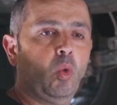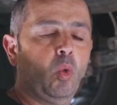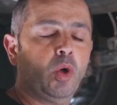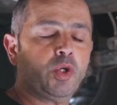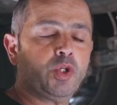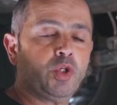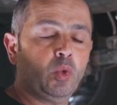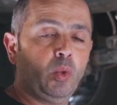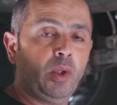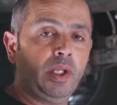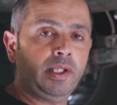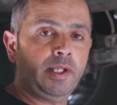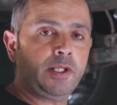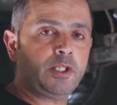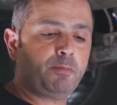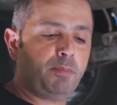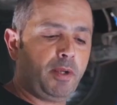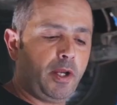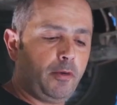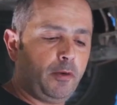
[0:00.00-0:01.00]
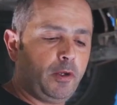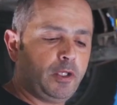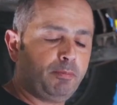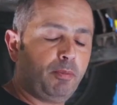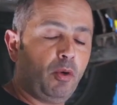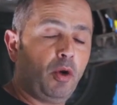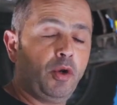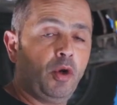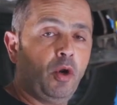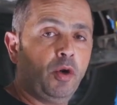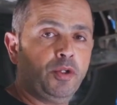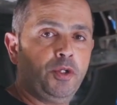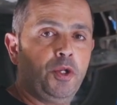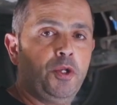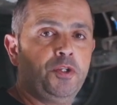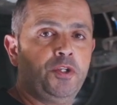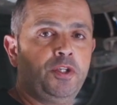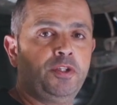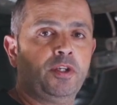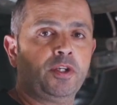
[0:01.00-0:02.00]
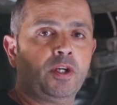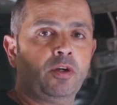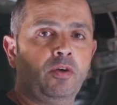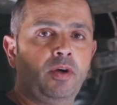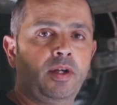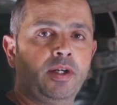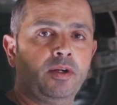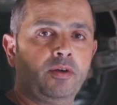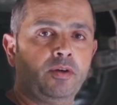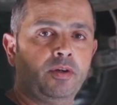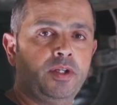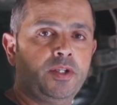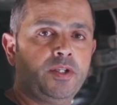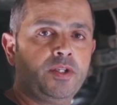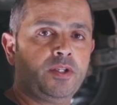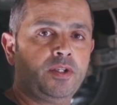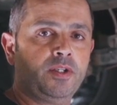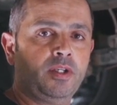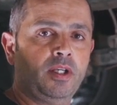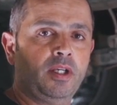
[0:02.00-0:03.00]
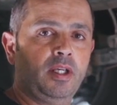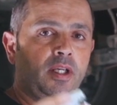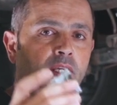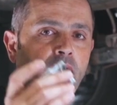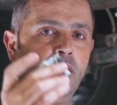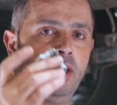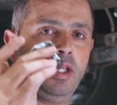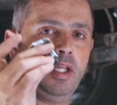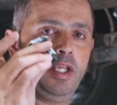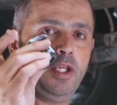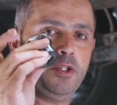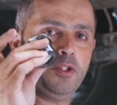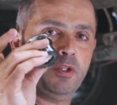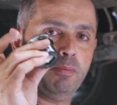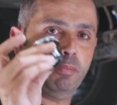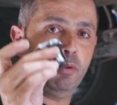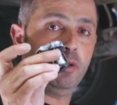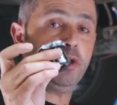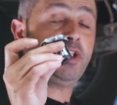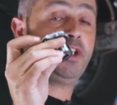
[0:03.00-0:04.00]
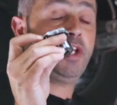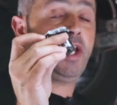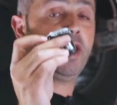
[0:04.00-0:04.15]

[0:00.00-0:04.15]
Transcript: What you will experience by not using the correct grease is the bush